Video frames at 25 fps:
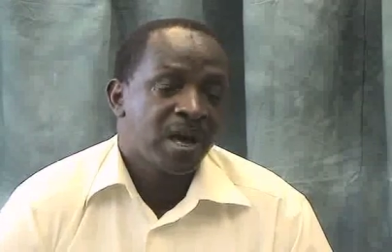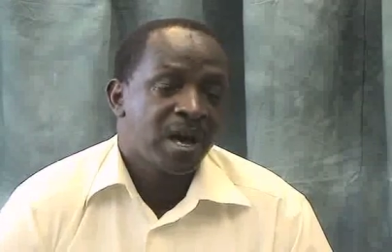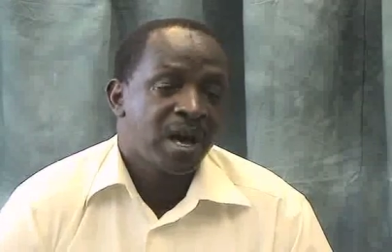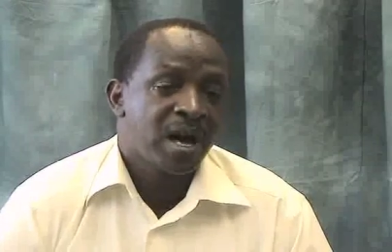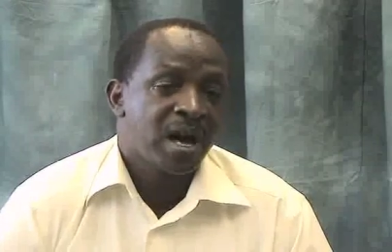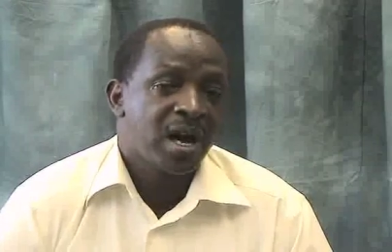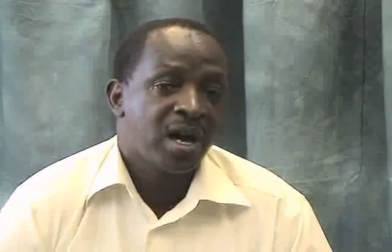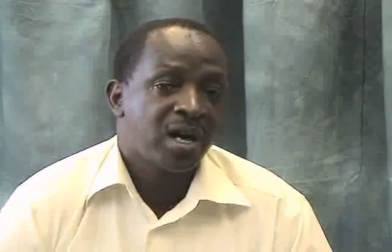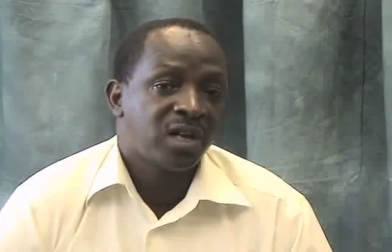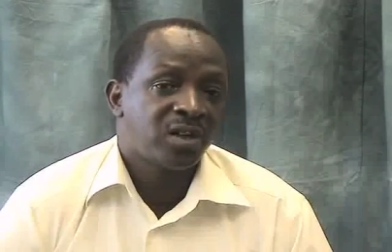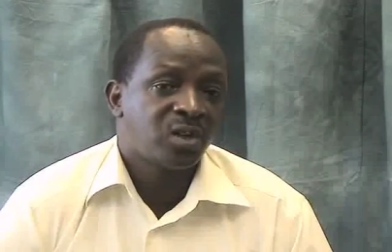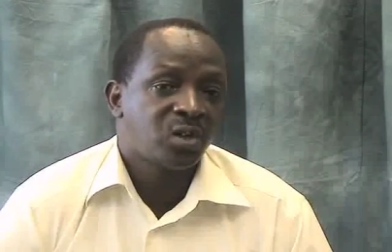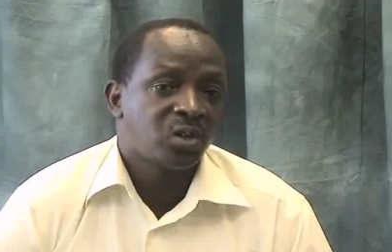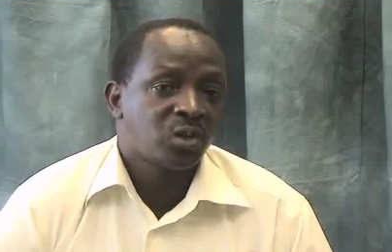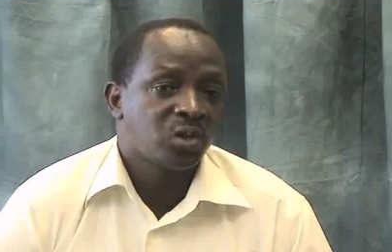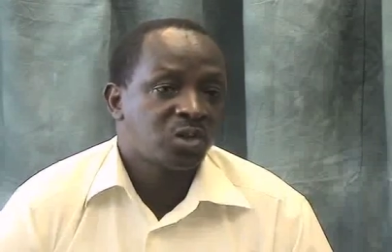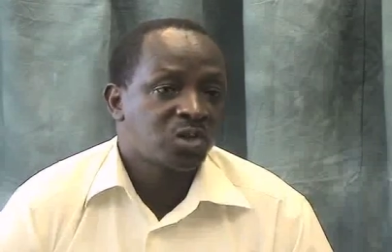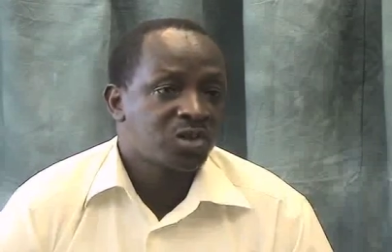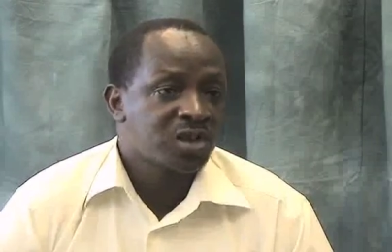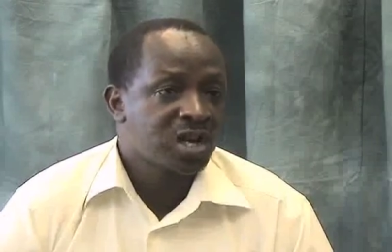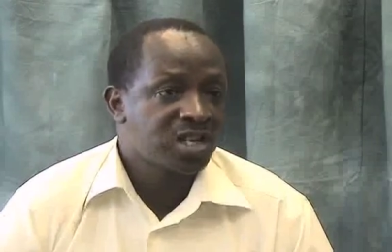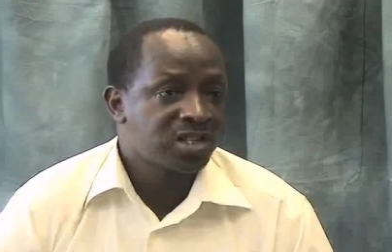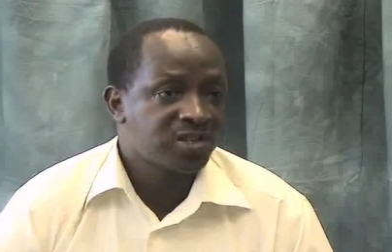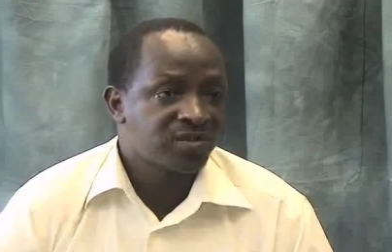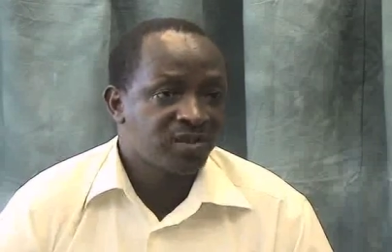uh, through
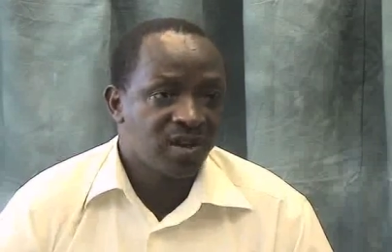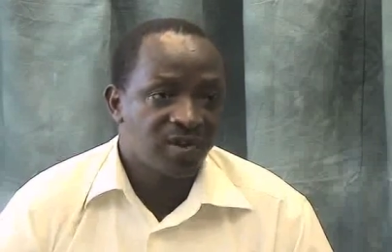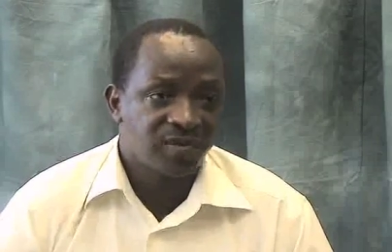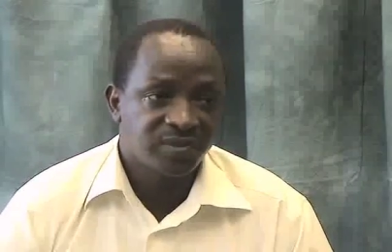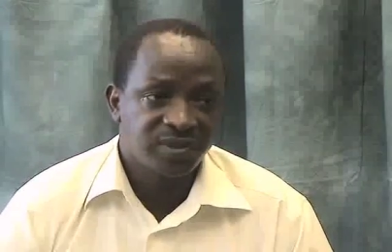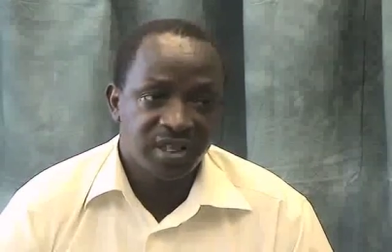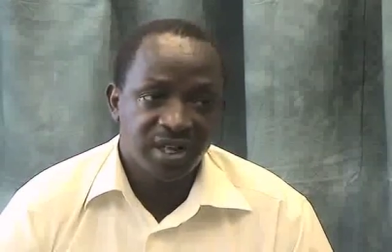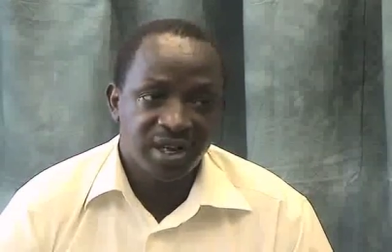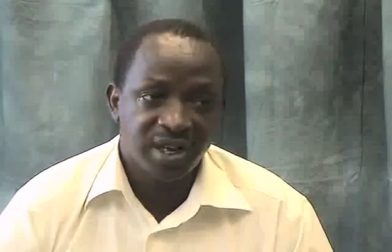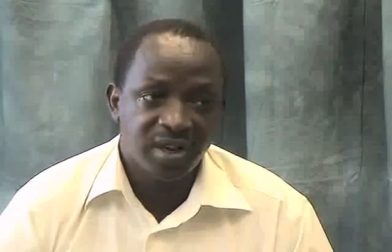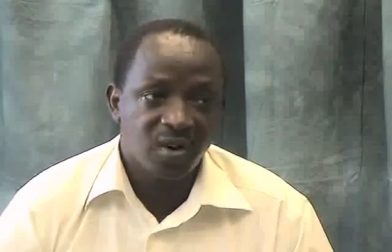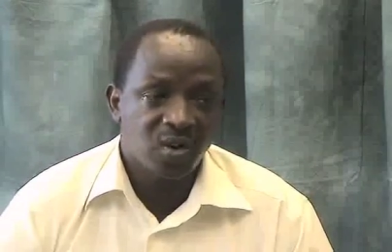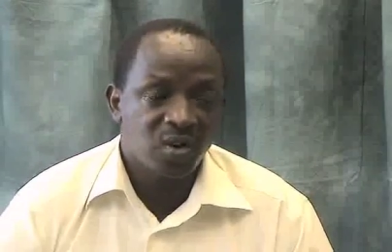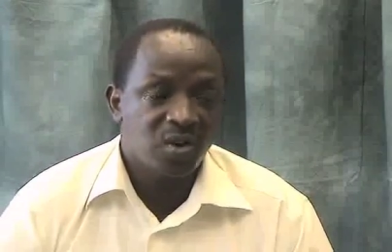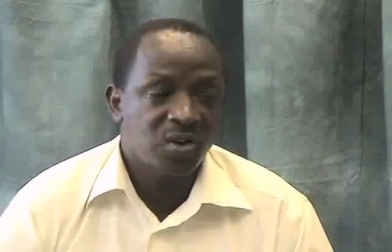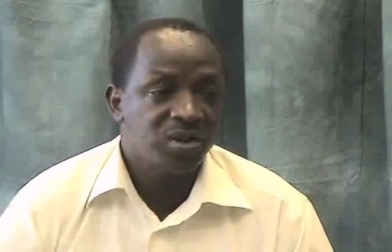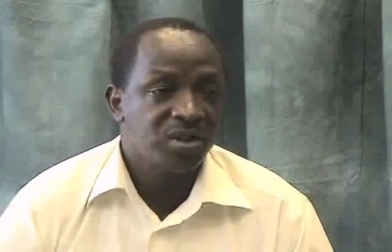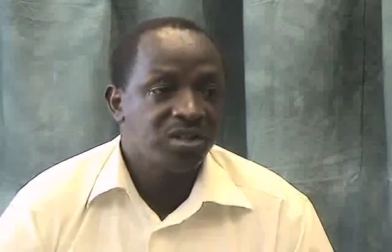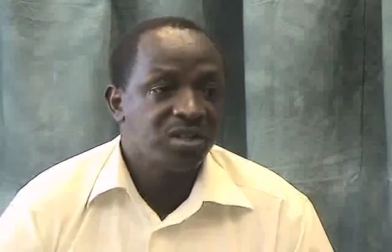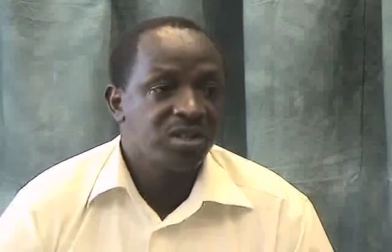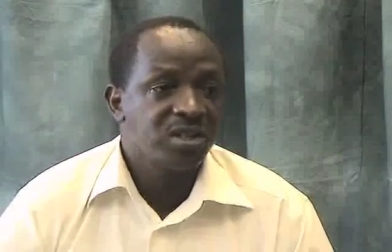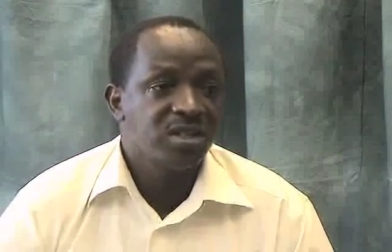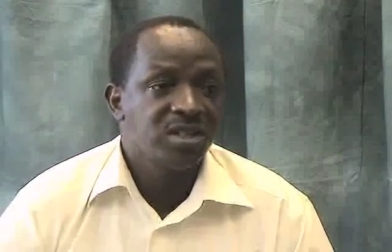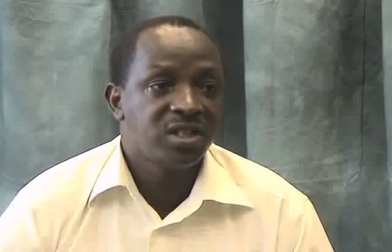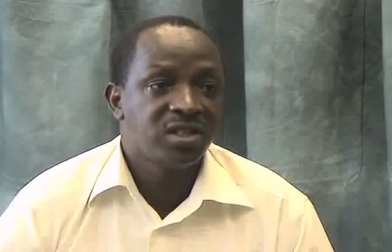transfer of
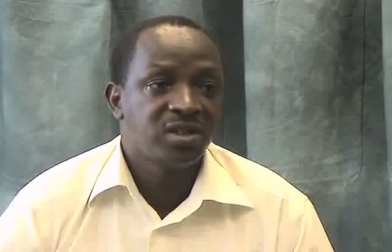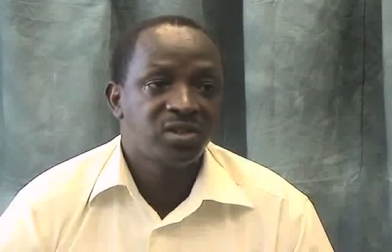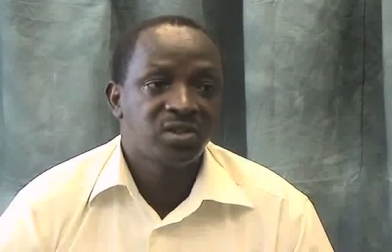technology,